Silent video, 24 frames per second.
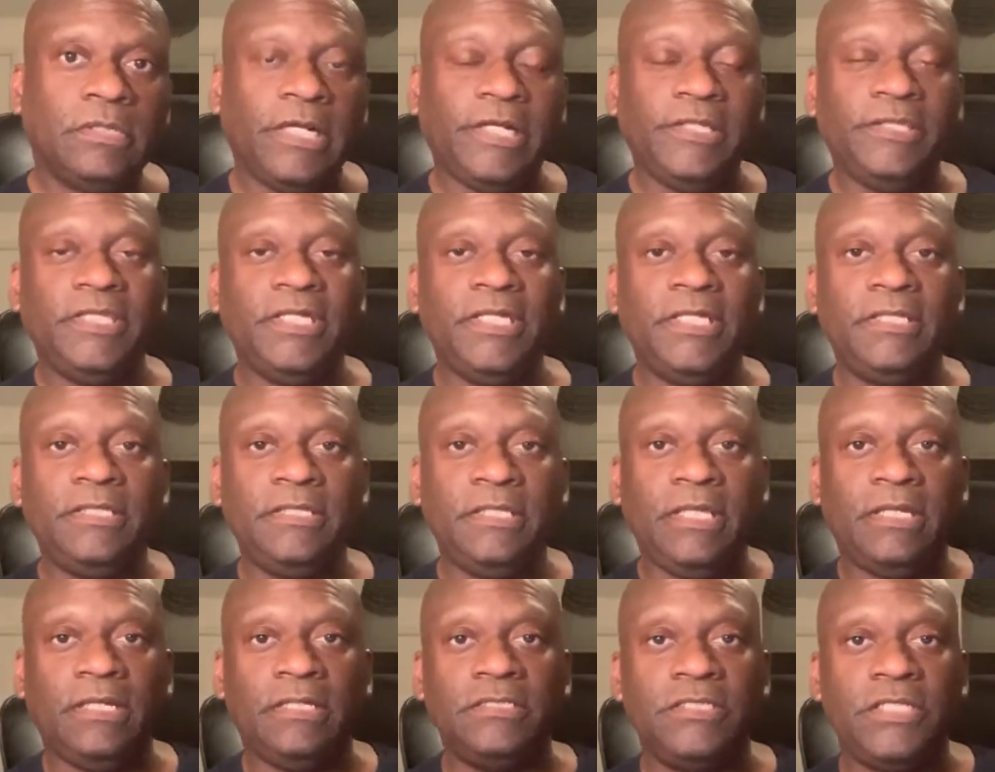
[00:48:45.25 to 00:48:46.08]
And then
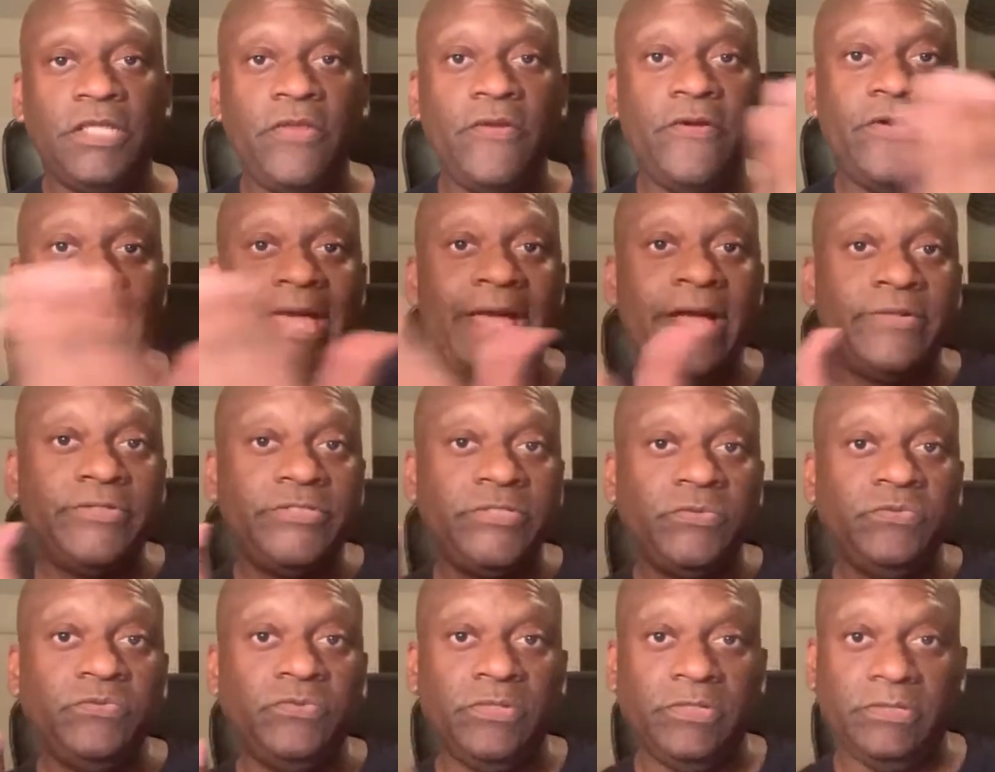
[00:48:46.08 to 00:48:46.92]
they continue down
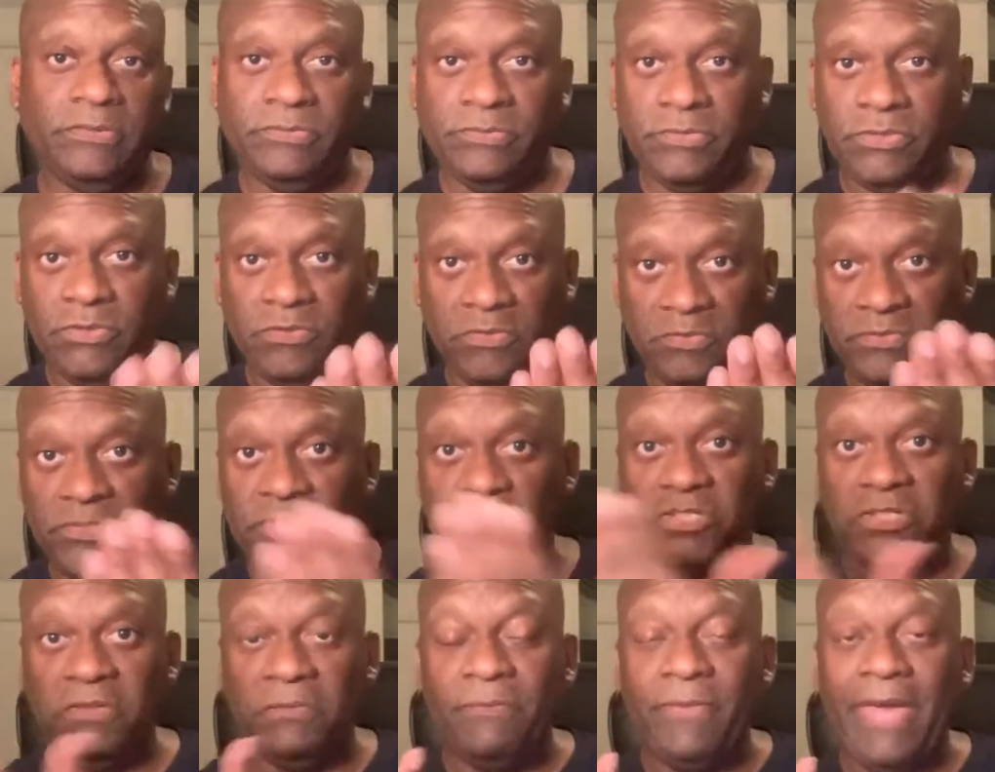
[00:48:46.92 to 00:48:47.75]
to what to
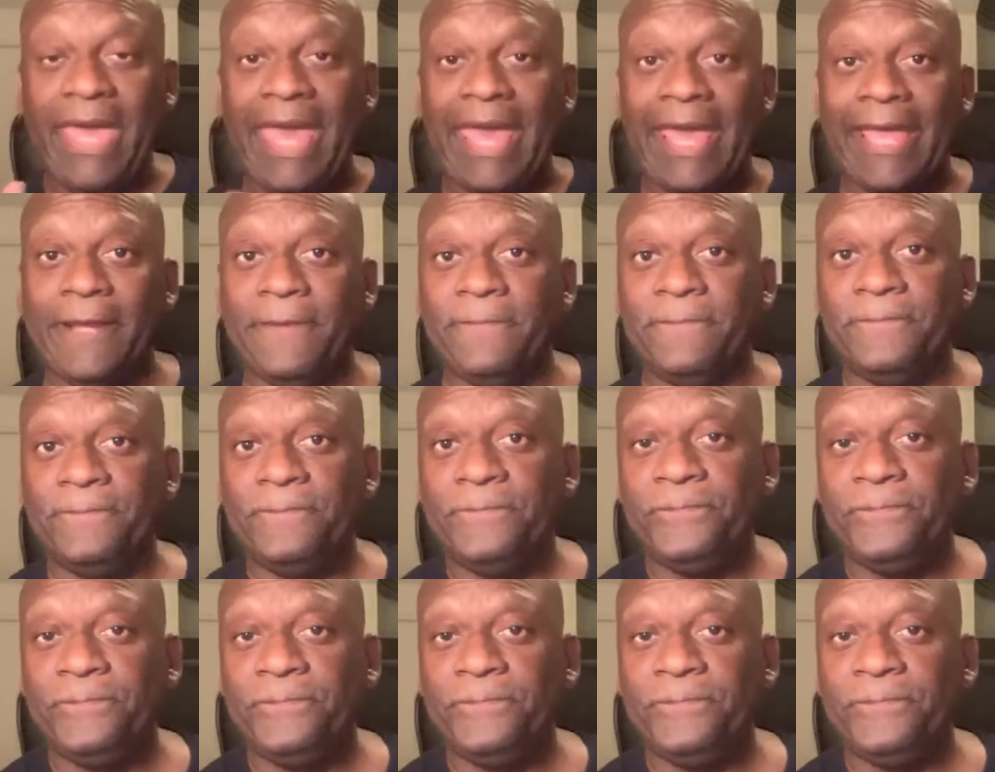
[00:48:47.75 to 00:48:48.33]
Mission Bay,